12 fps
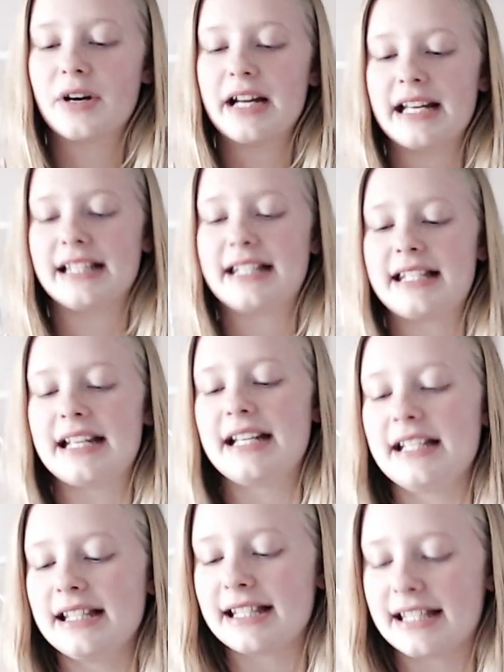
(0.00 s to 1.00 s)

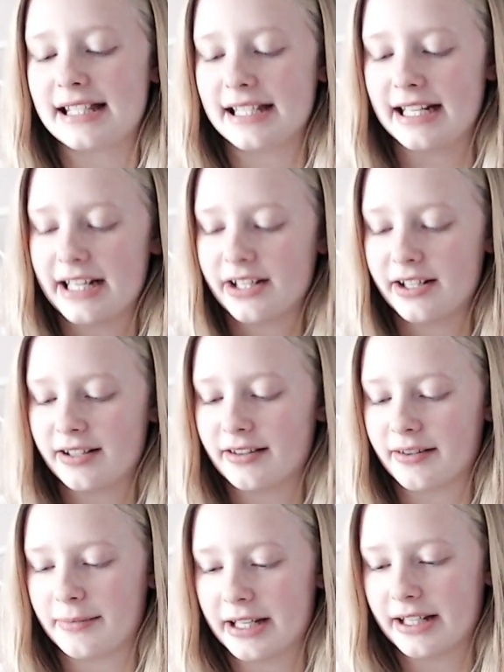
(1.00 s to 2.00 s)
instance, here, let
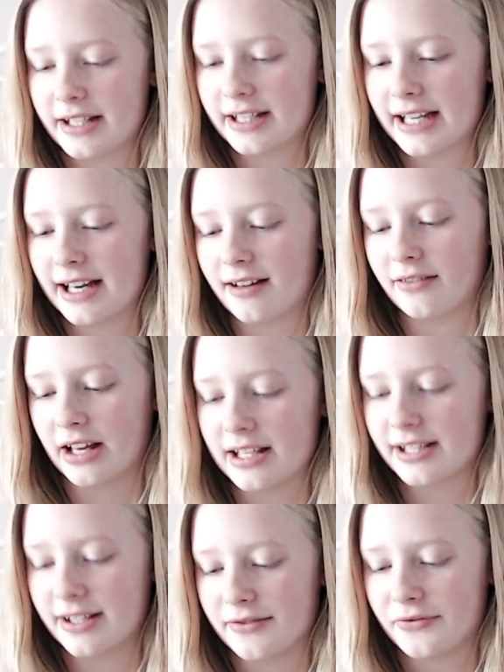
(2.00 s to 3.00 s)
me get a
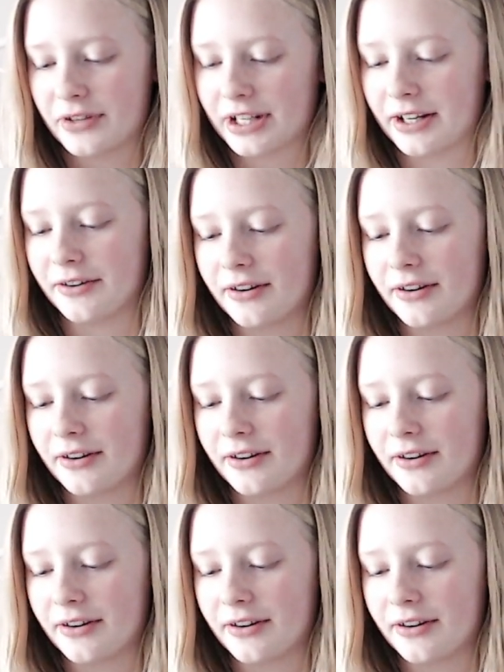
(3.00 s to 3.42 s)
lesson for you.